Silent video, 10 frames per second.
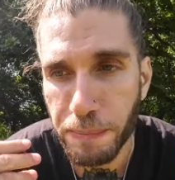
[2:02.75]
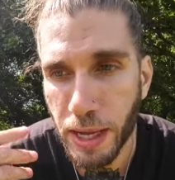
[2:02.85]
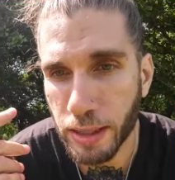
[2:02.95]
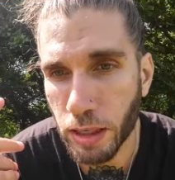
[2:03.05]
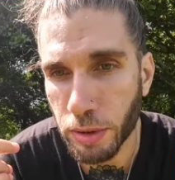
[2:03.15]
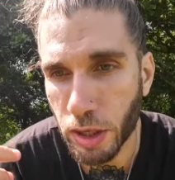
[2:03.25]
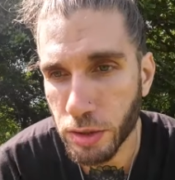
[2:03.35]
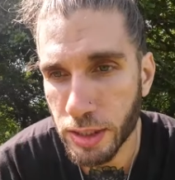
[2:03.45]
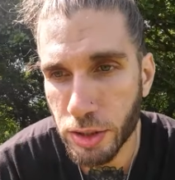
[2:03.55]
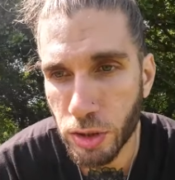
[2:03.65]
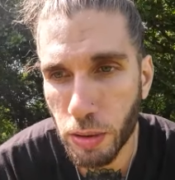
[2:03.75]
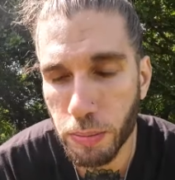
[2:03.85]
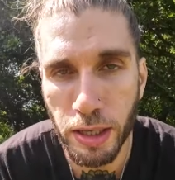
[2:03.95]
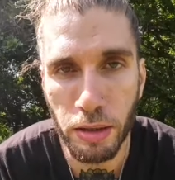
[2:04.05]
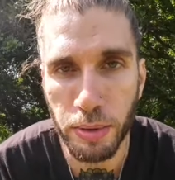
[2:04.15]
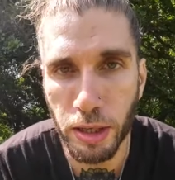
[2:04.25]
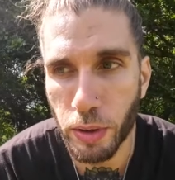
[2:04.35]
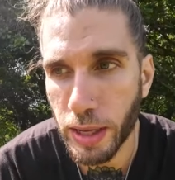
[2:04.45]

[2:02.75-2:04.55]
and then I'm going to go to this shop, then I'm going to go